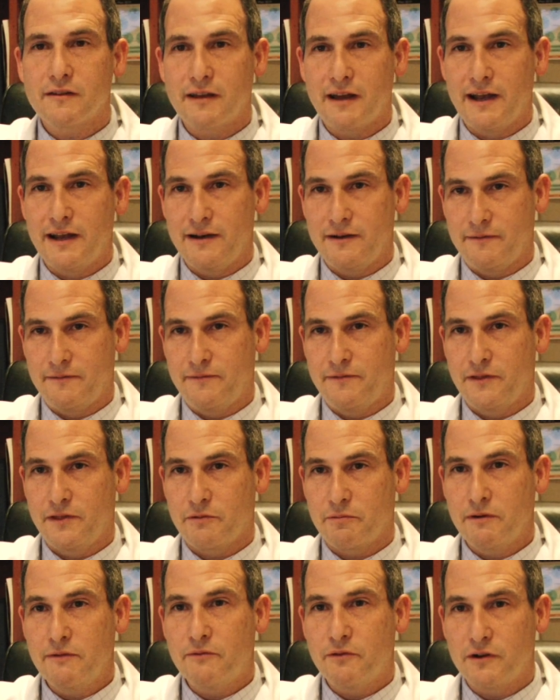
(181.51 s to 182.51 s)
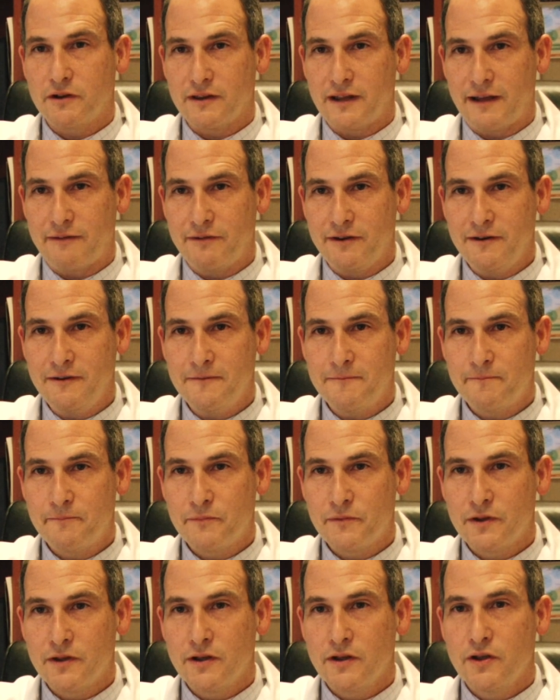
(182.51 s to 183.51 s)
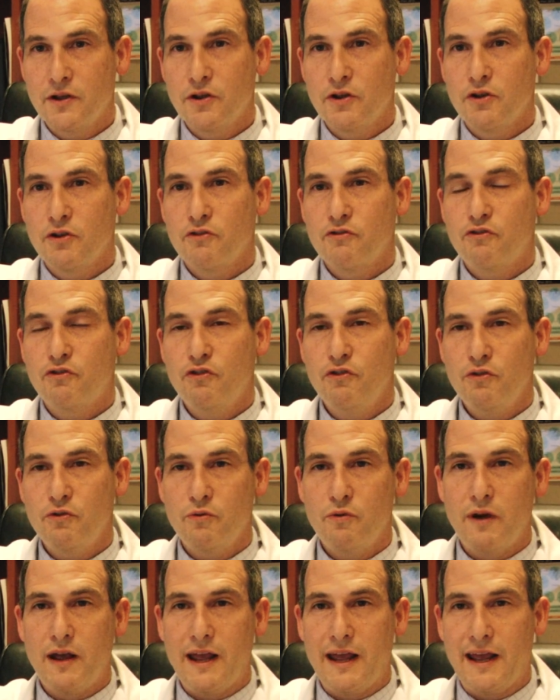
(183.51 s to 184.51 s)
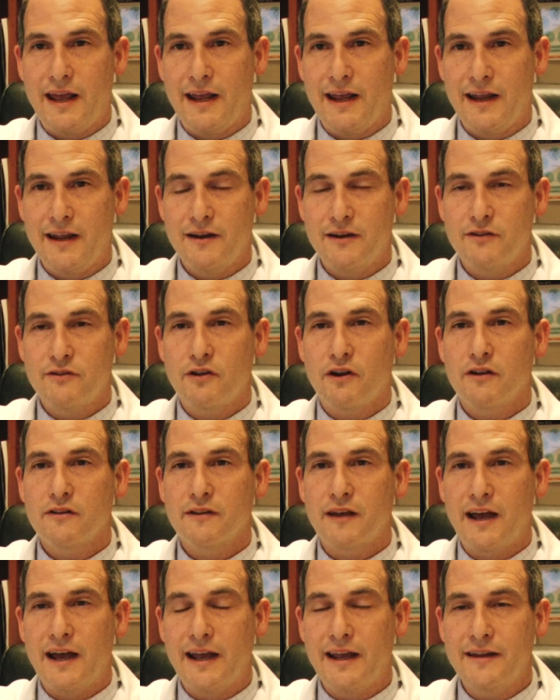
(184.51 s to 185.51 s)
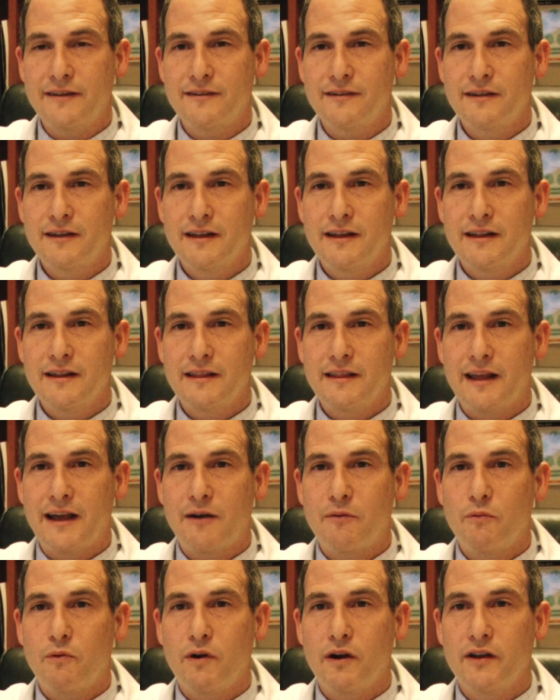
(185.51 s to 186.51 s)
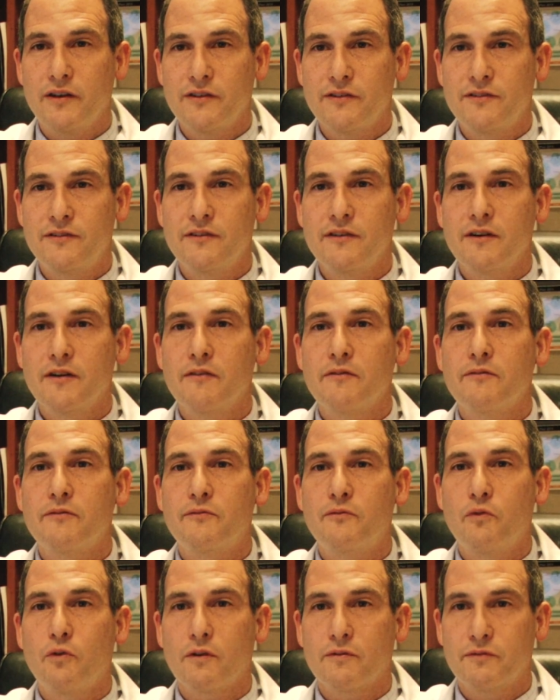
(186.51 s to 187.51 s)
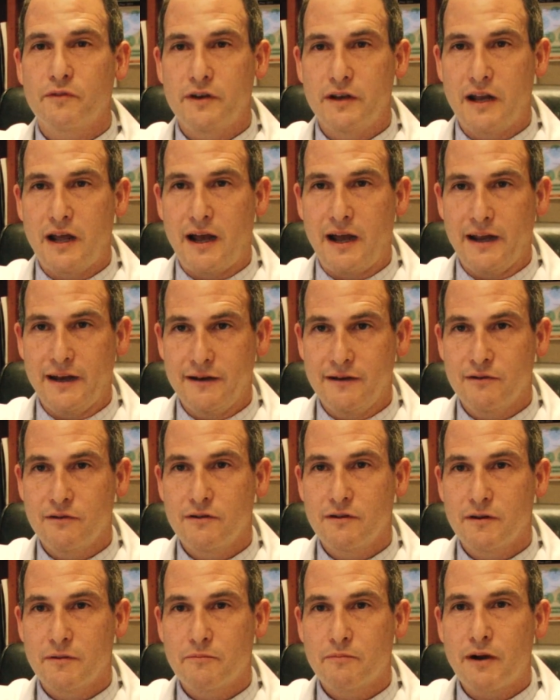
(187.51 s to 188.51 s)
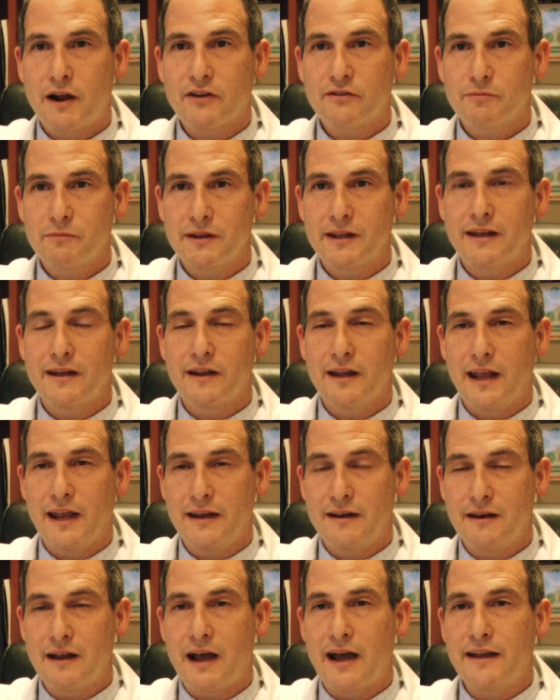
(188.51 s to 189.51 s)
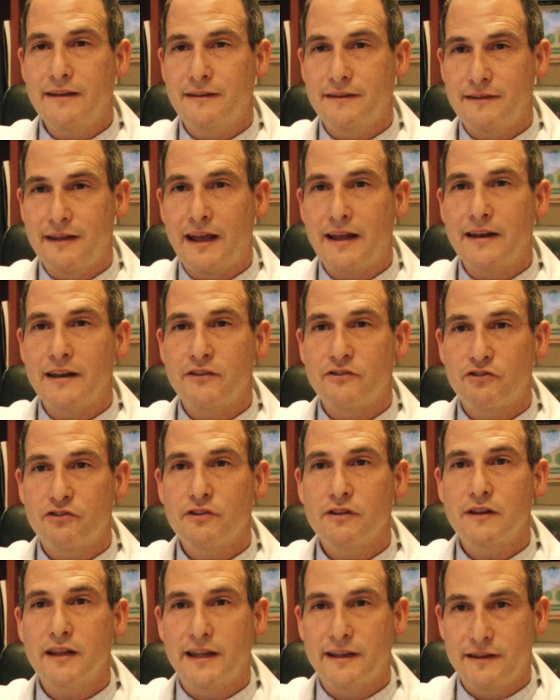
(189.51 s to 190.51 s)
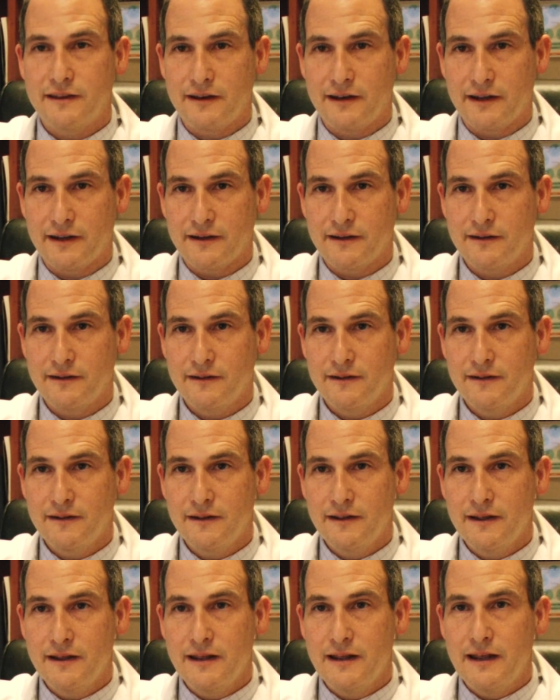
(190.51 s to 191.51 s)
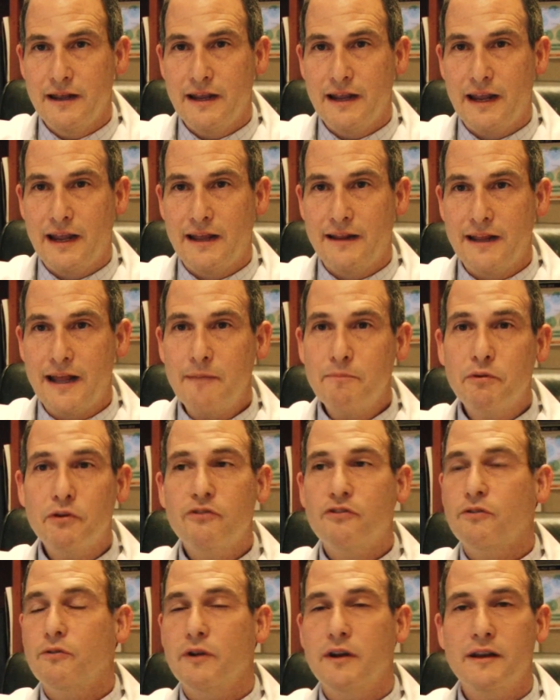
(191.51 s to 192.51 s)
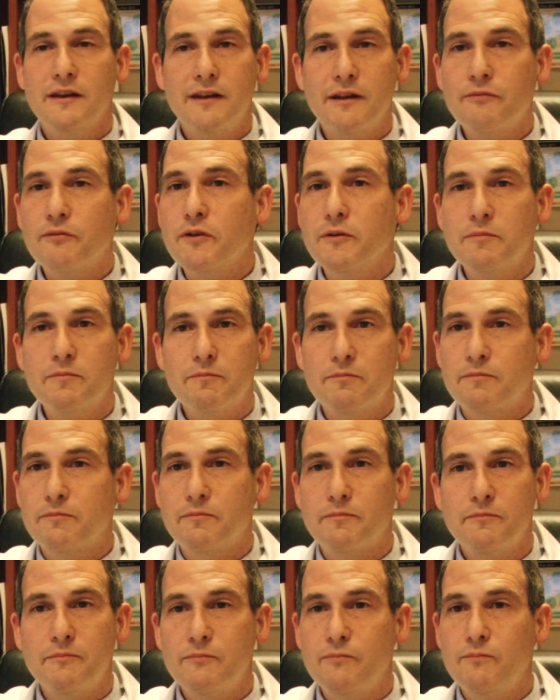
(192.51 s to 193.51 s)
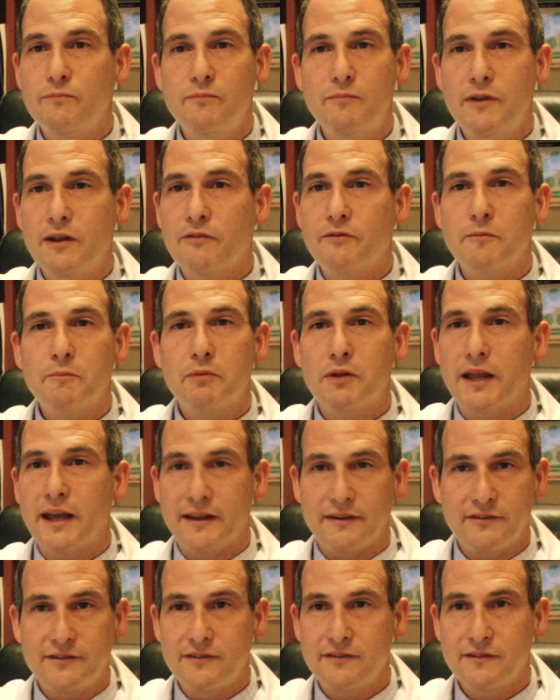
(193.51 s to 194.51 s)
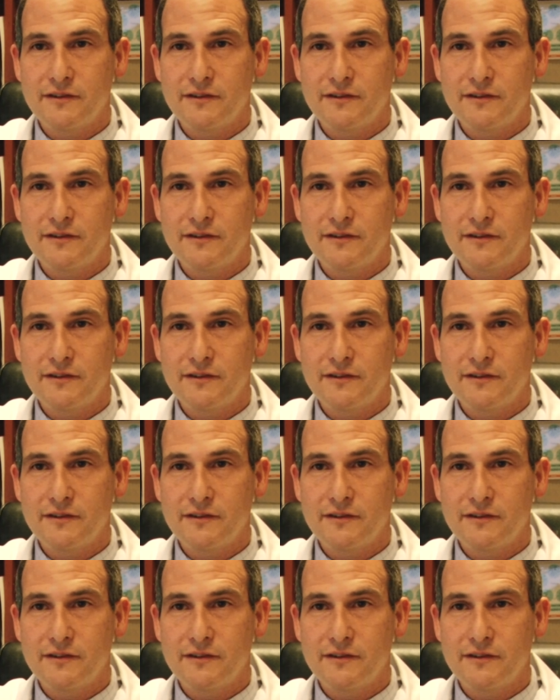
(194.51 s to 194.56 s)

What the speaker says: height of 3'11" to an adult height that was 4'9", approximately a 9 to 10 inch lengthening. And that puts her in a different place.